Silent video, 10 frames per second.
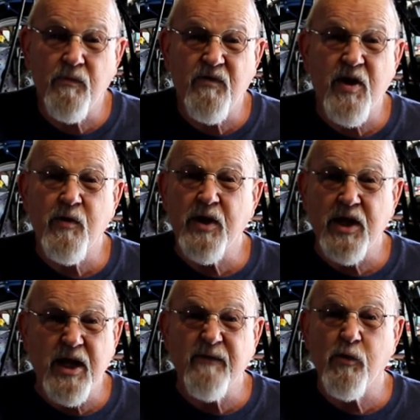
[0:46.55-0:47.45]
very
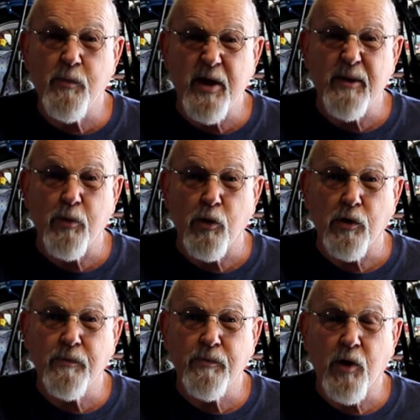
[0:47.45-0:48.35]
evil
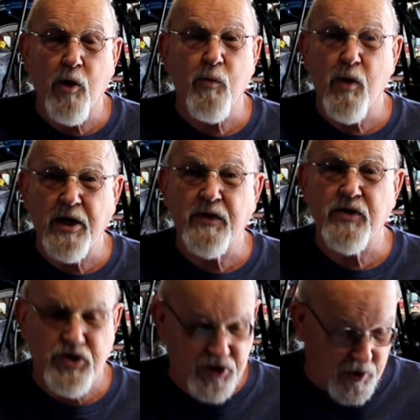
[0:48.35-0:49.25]
people are running
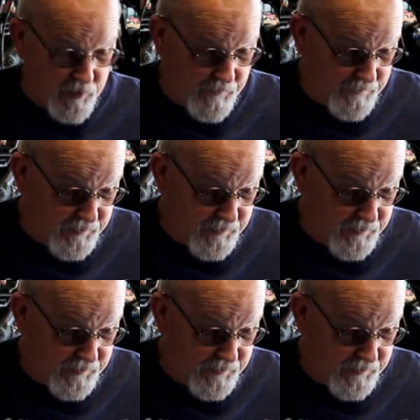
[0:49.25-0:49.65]
the show.